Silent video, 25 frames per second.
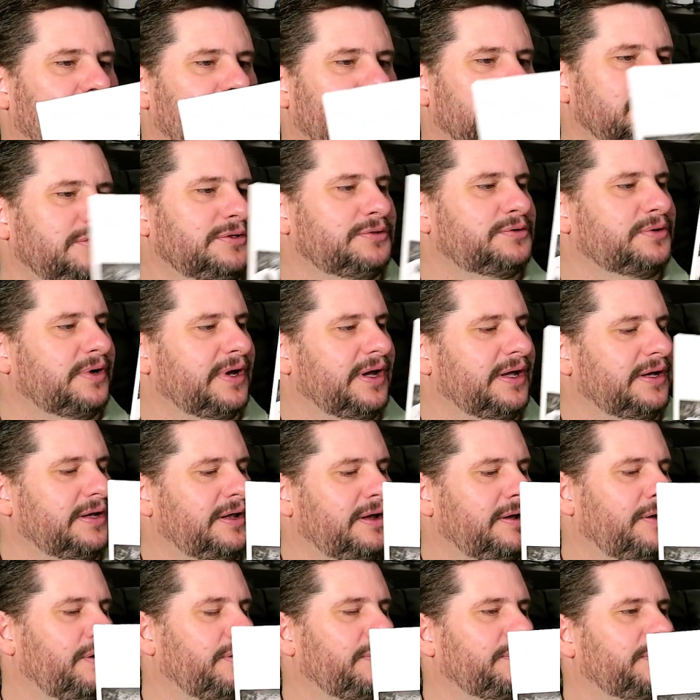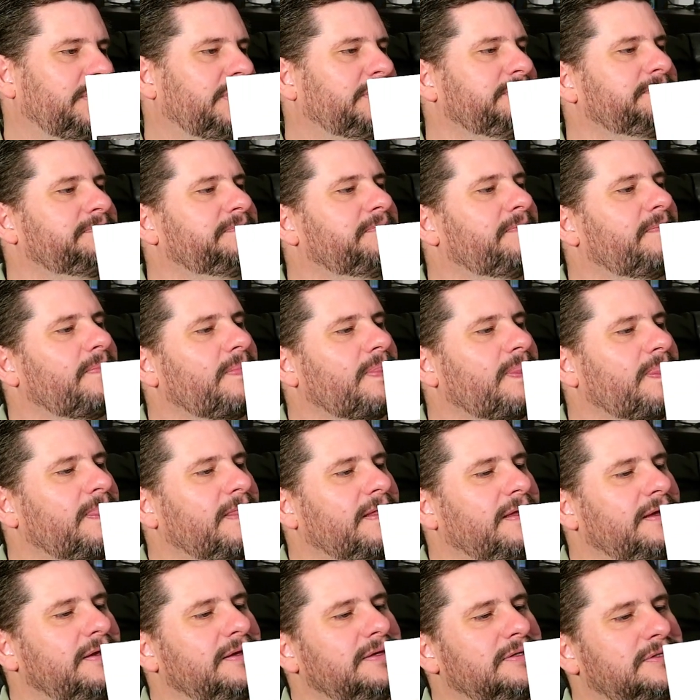I wanted to get another one.
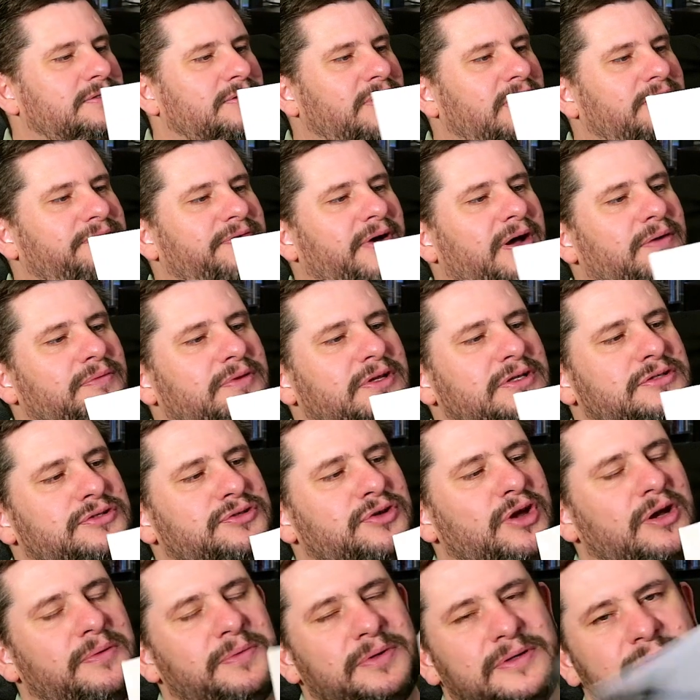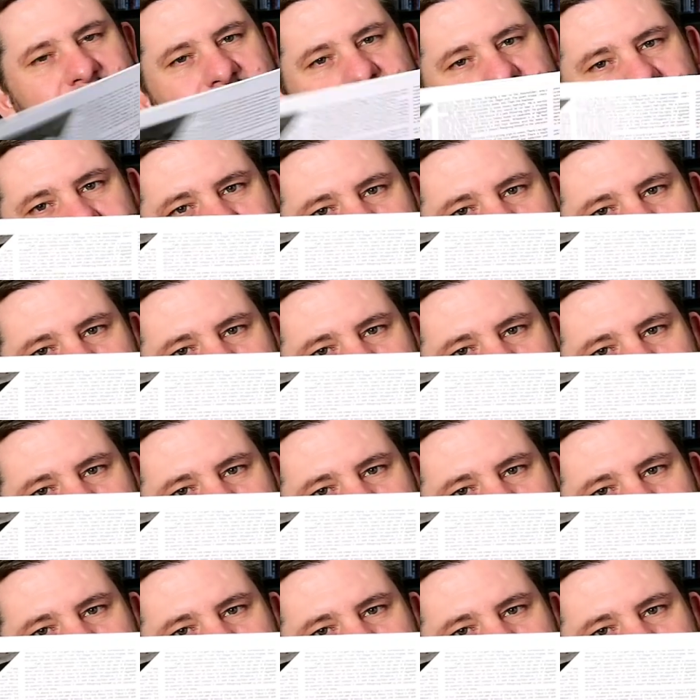So I found this German